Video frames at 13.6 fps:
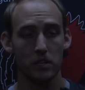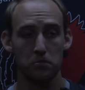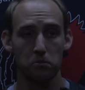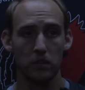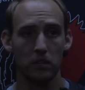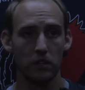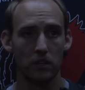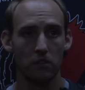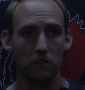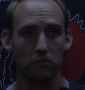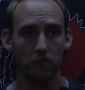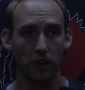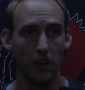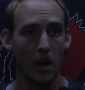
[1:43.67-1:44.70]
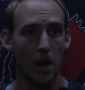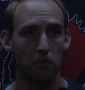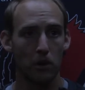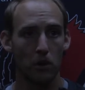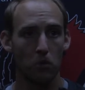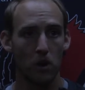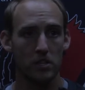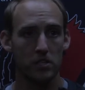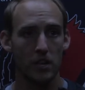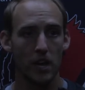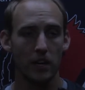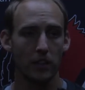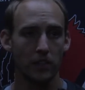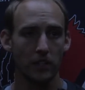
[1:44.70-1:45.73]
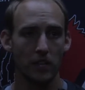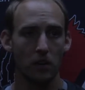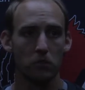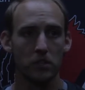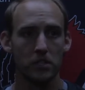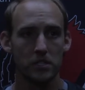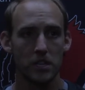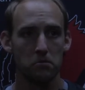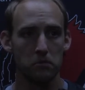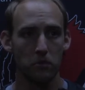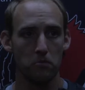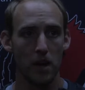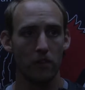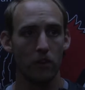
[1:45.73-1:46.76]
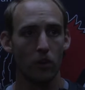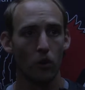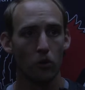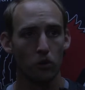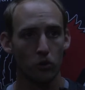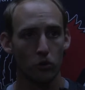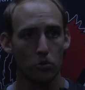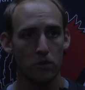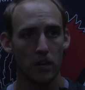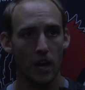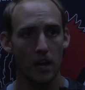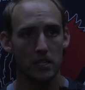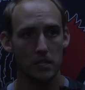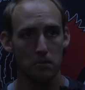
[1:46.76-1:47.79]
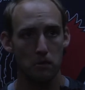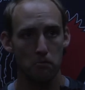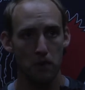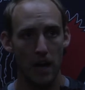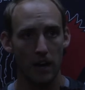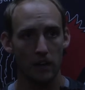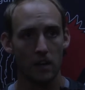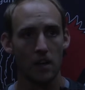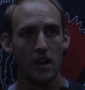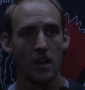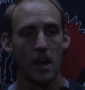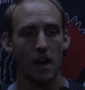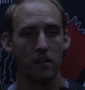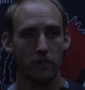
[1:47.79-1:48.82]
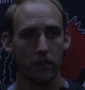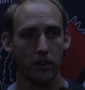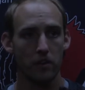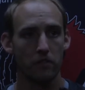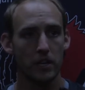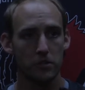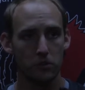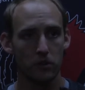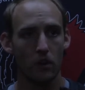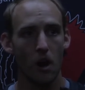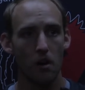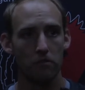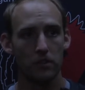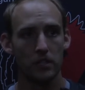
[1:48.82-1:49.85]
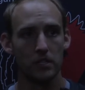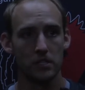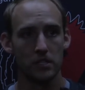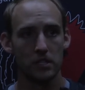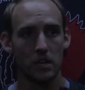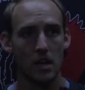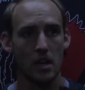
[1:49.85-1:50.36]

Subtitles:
It's been phenomenal to watch that. I think that really stems from having an older group of guys coming back, have a very veteran offense,